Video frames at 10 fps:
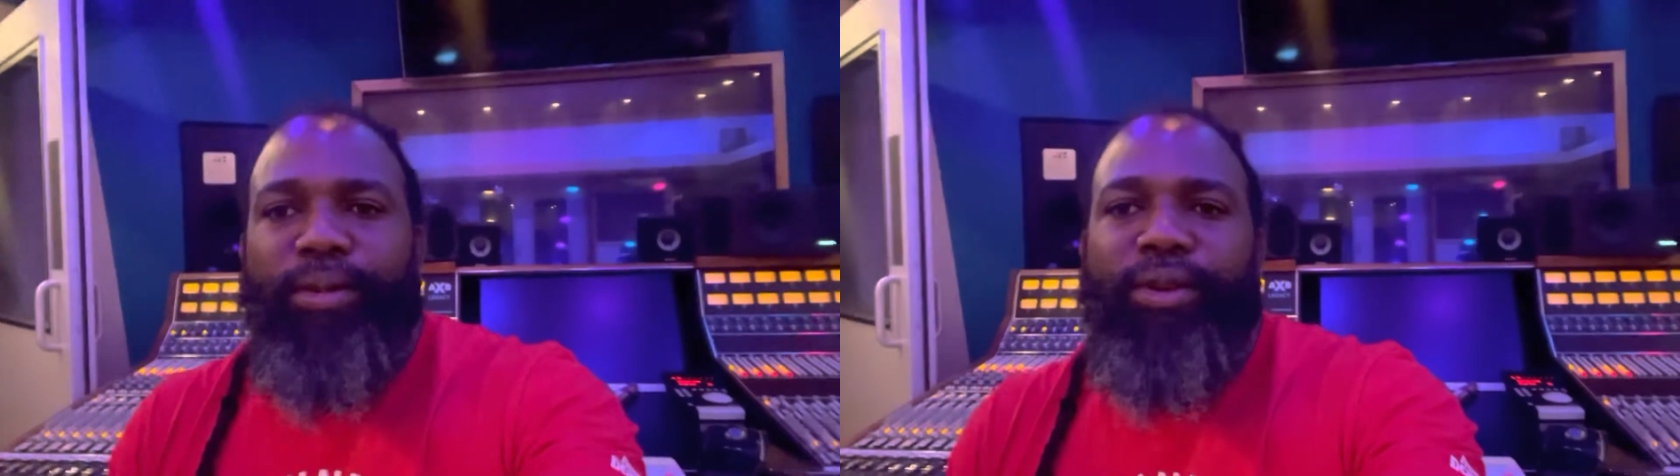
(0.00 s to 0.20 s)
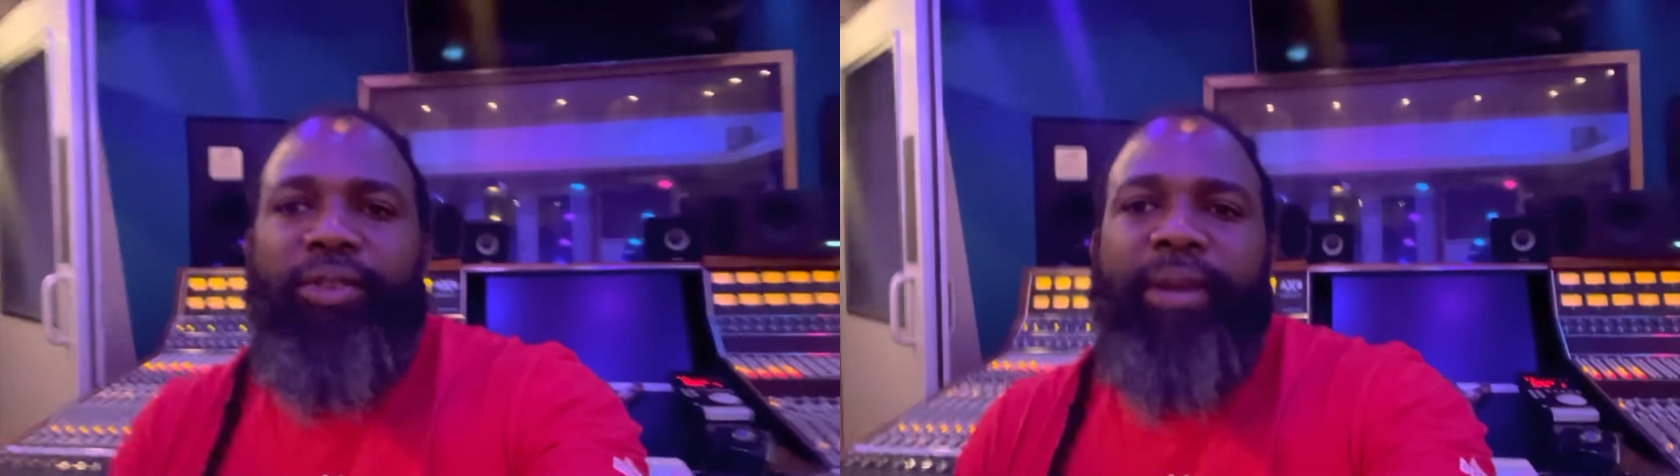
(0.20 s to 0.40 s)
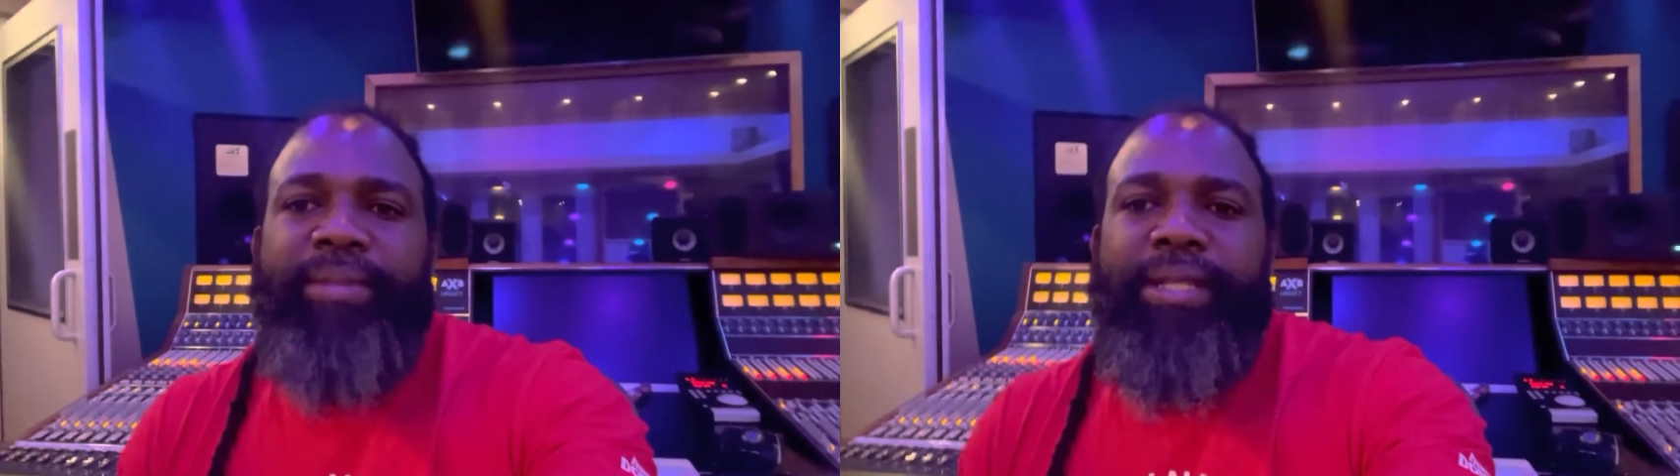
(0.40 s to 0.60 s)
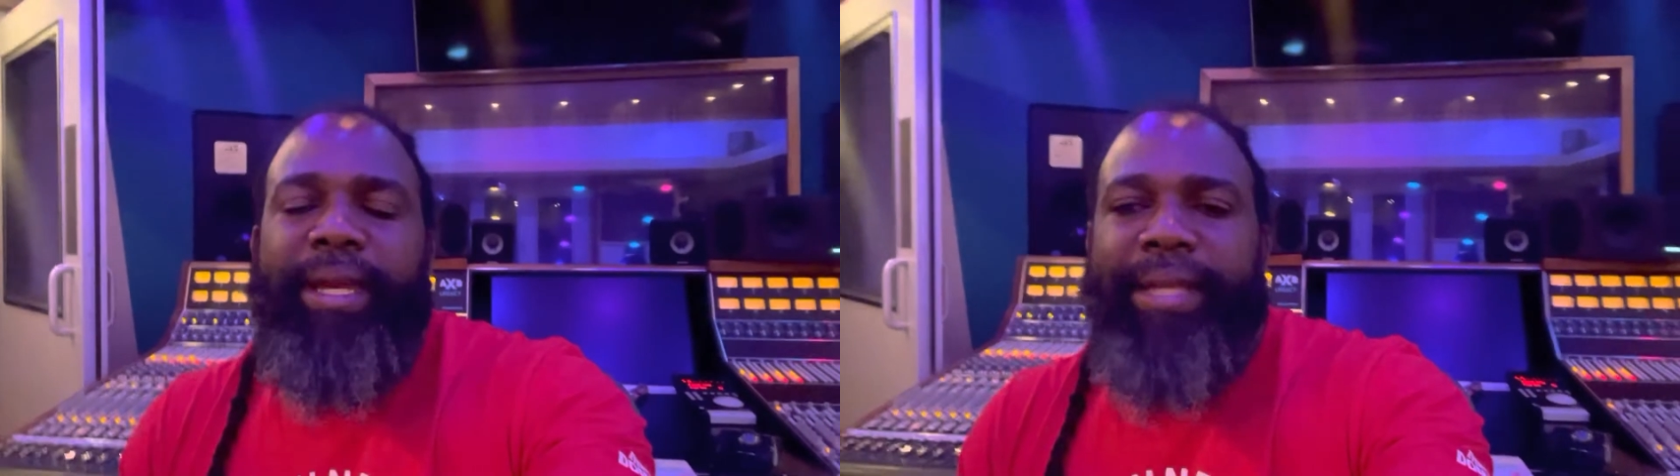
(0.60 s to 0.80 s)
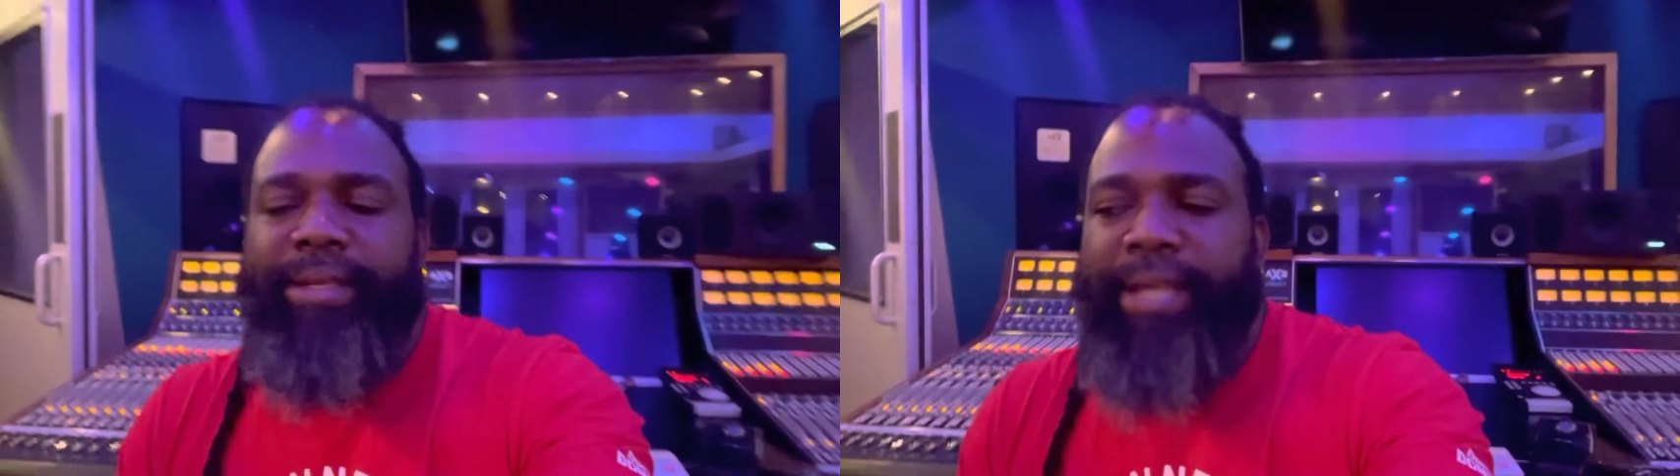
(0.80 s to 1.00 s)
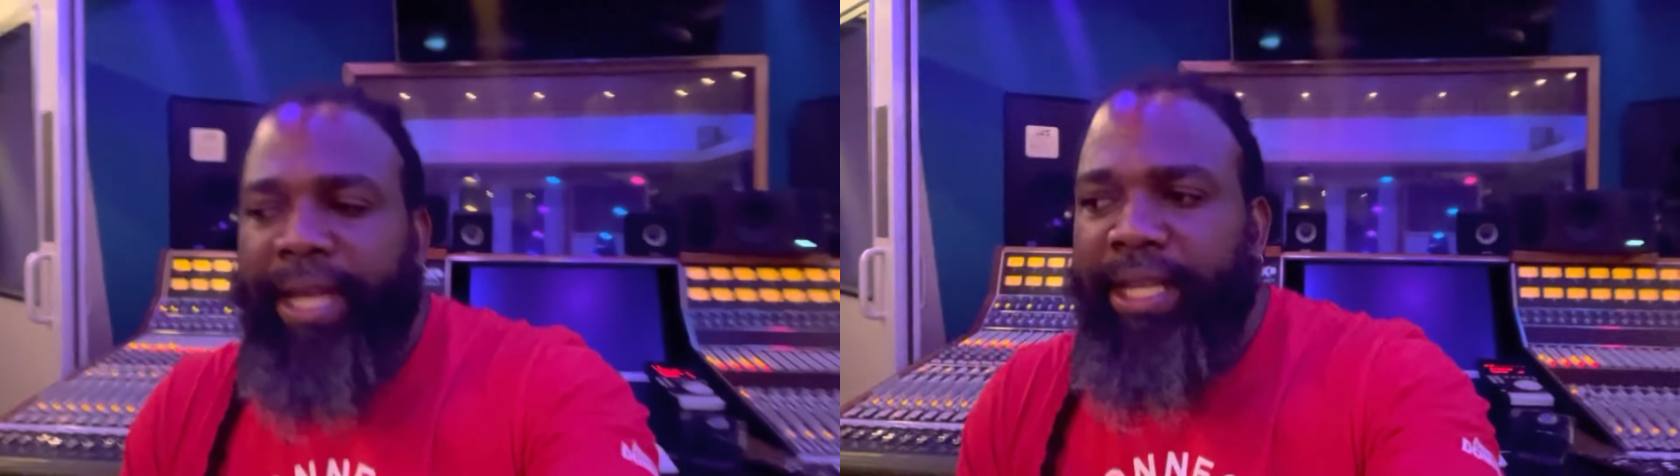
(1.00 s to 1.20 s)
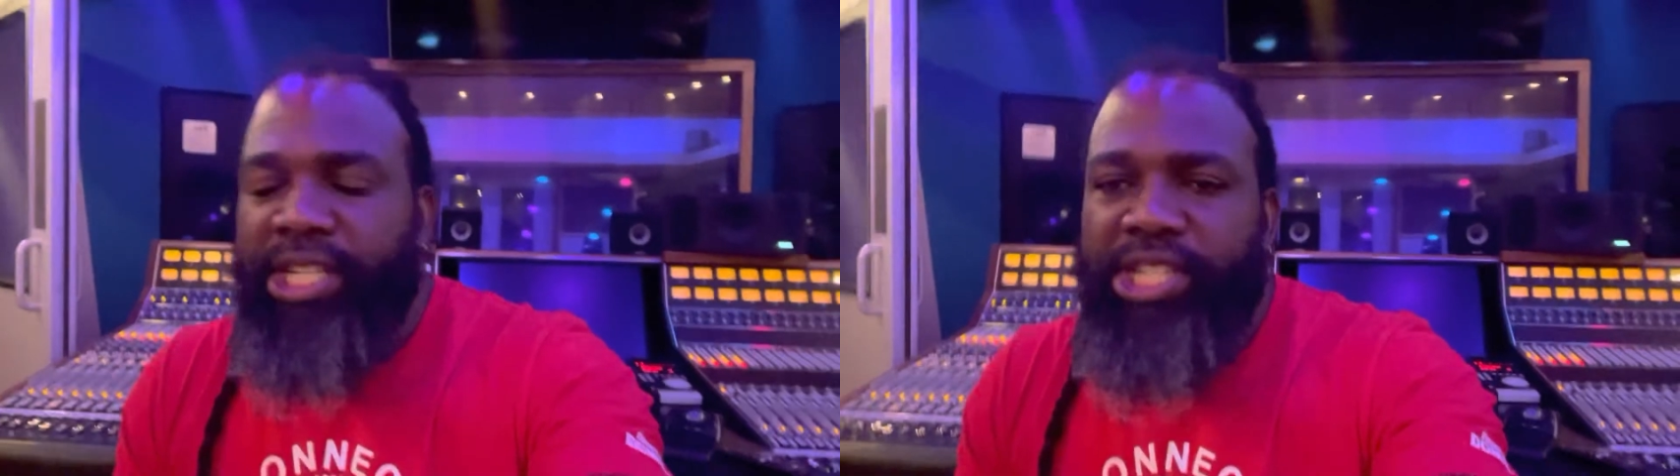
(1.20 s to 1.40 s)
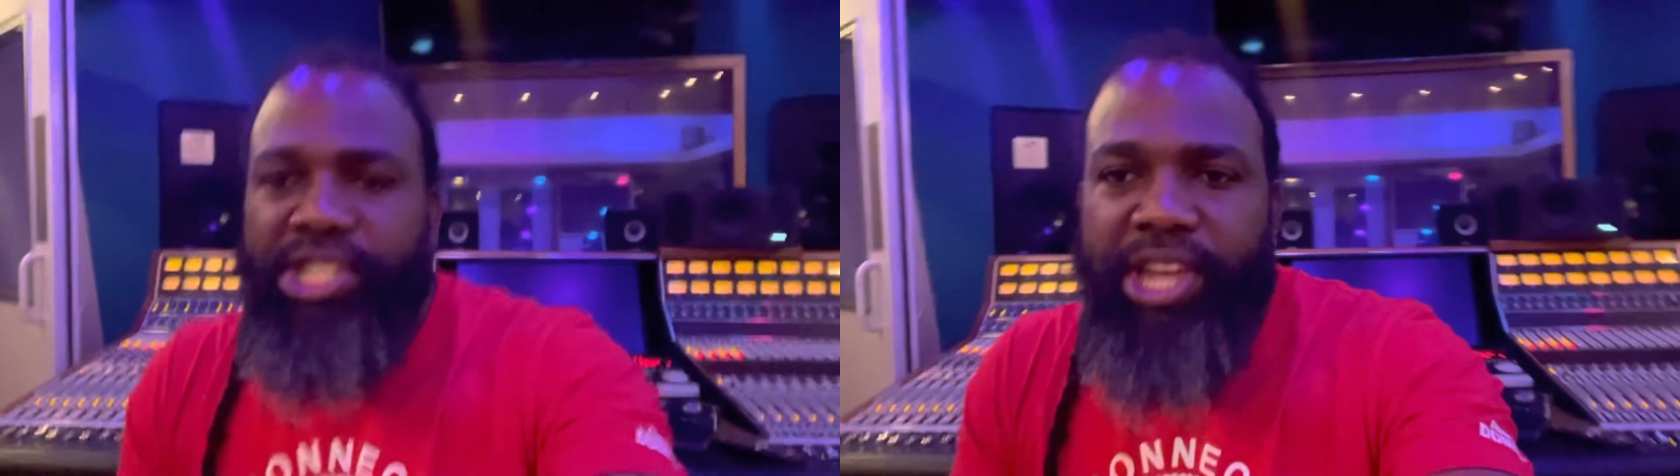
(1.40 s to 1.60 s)
you know, I'm just led to kind of
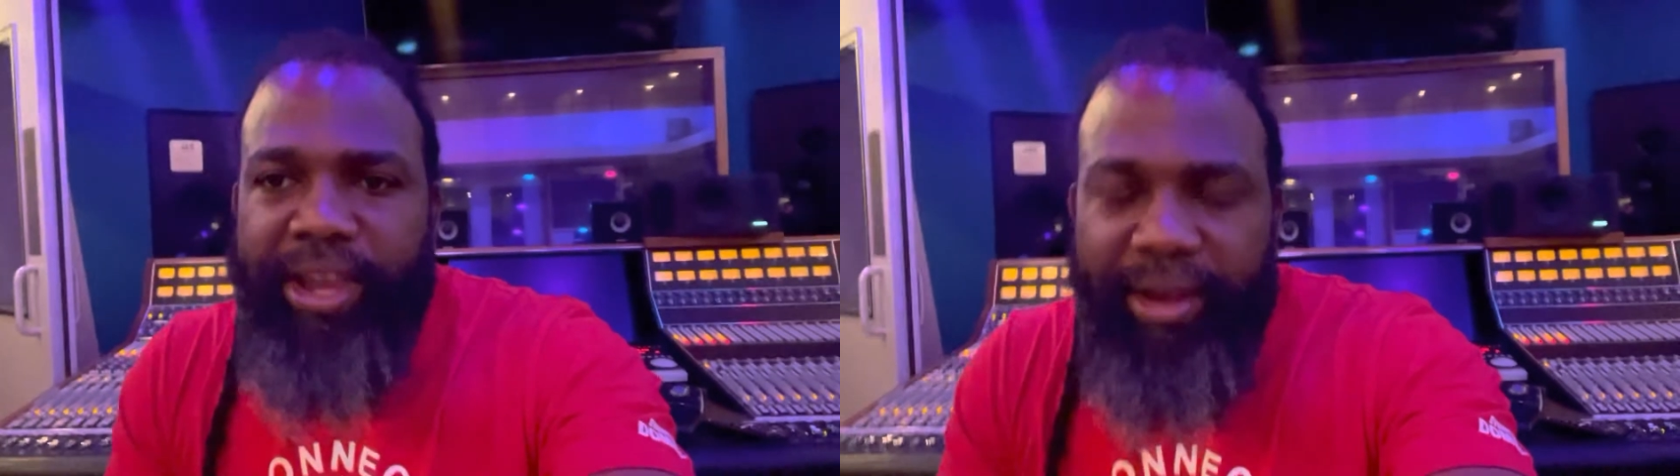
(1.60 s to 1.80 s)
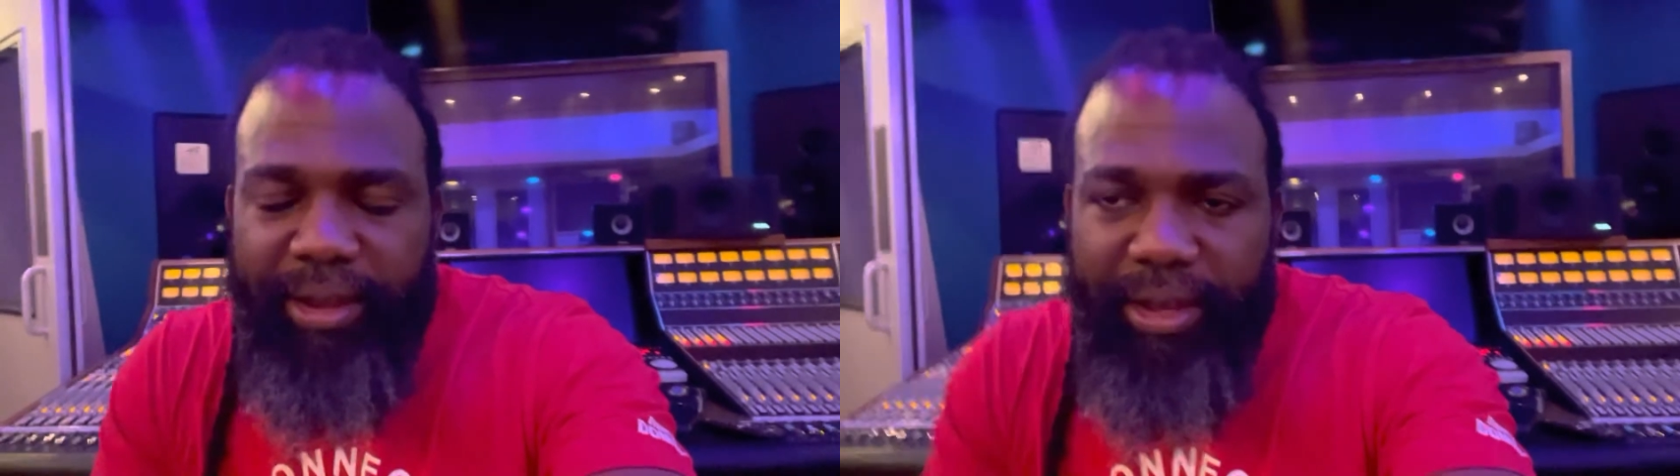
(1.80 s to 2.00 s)
just share